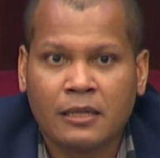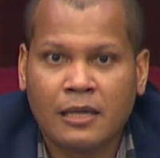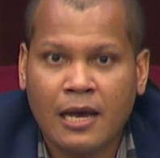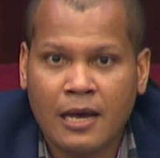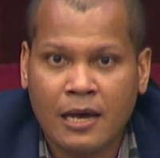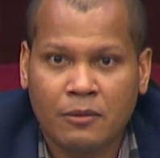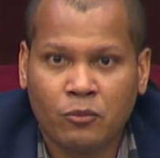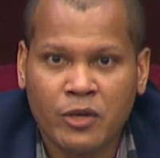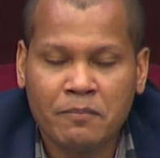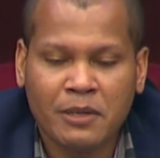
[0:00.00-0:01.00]
that
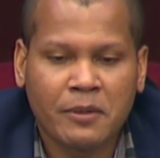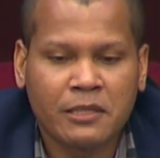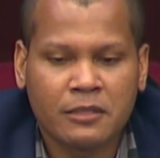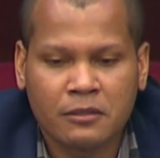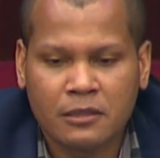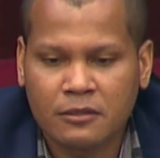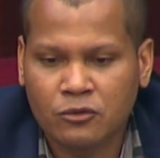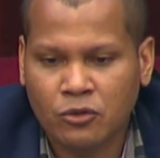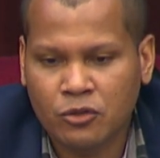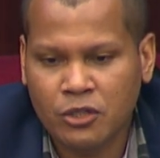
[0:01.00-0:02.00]
we implementing these
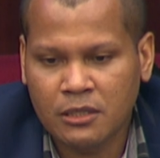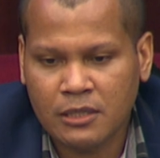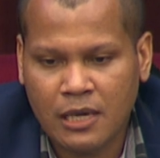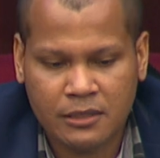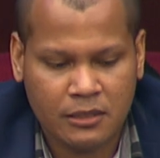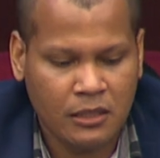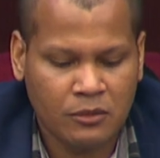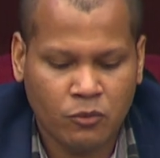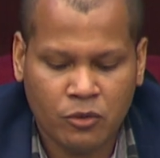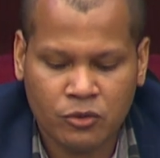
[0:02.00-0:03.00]
technologies as
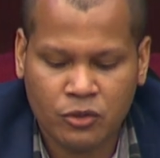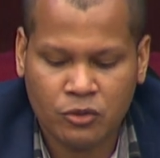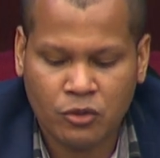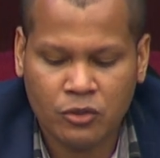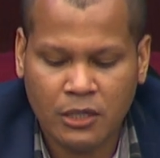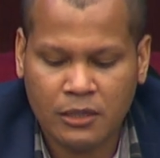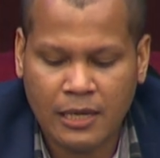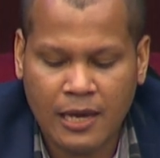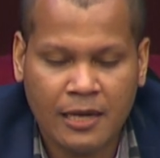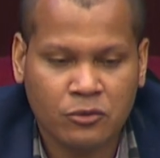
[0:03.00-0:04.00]
it was something
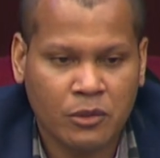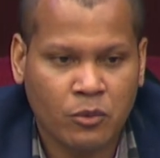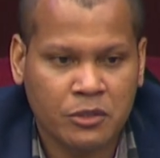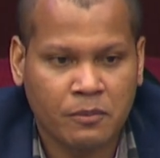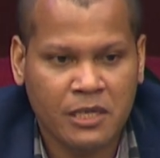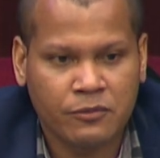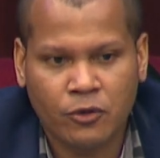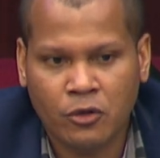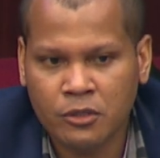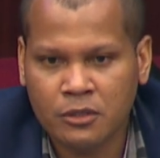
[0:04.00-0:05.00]
that actually was made
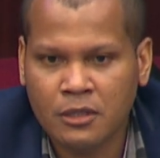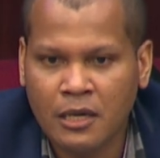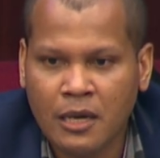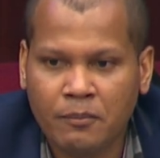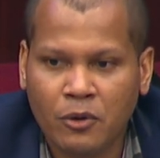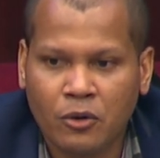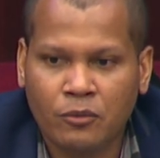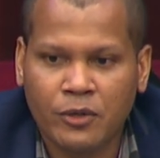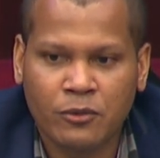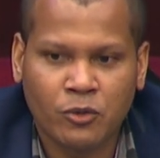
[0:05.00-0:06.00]
for us,
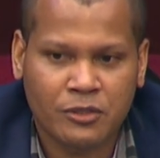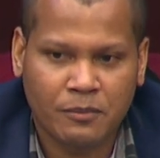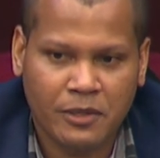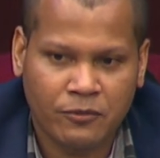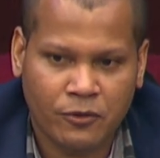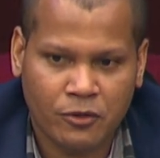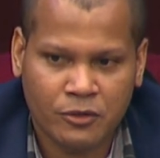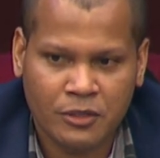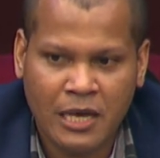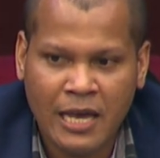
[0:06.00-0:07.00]
but it wasn't made for
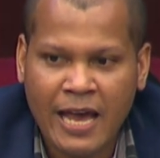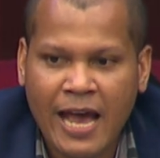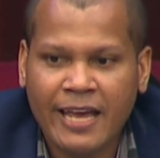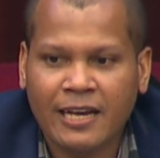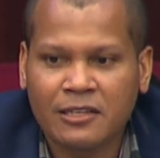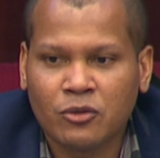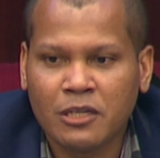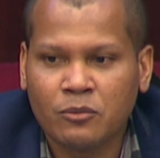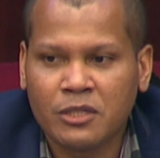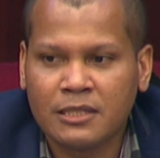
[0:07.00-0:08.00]
us. And
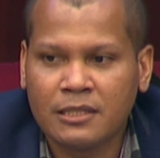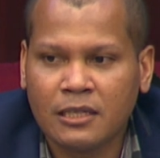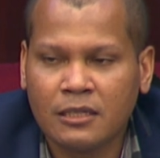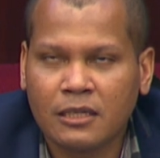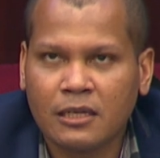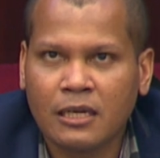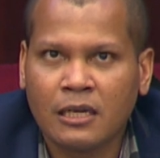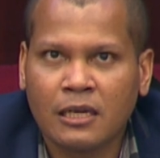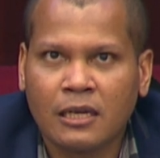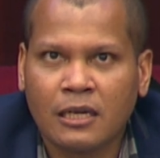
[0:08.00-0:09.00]
actually we think
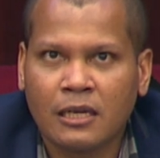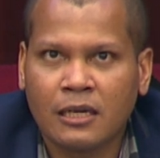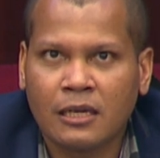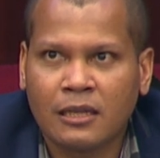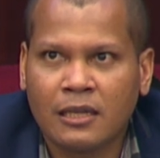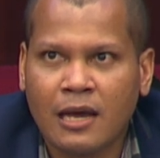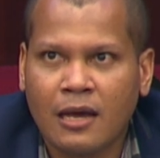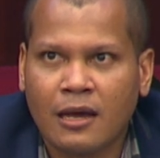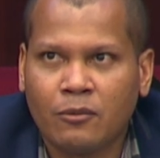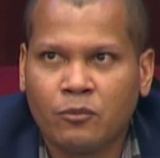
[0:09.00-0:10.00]

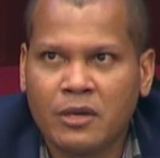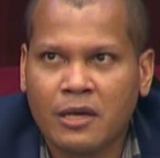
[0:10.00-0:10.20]
that